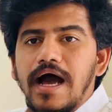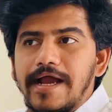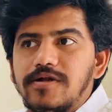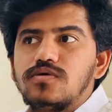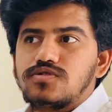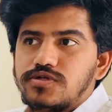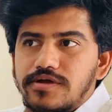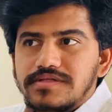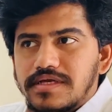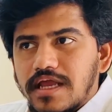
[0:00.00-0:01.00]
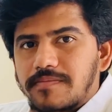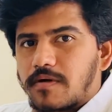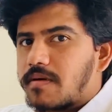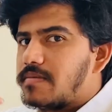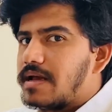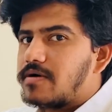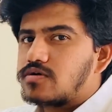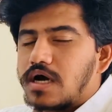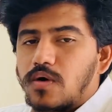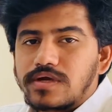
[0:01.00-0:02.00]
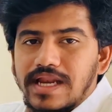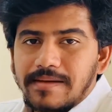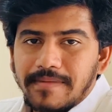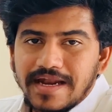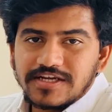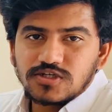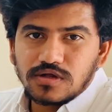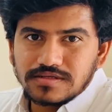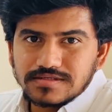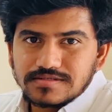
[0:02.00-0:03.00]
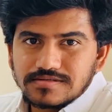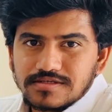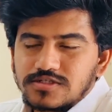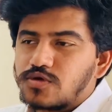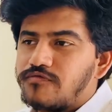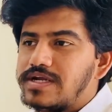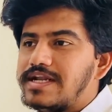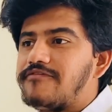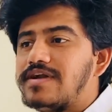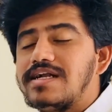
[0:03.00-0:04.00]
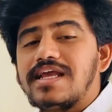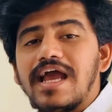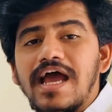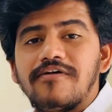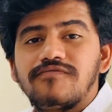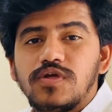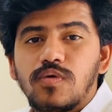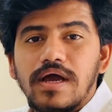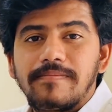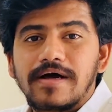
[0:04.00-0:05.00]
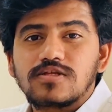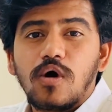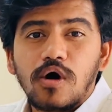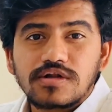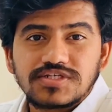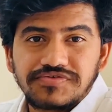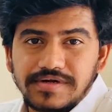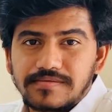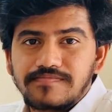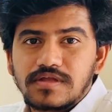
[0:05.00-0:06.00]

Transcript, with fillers: I know, so you're thinking probably about how can I manage all this? So we definitely have UiPath Orchestrator.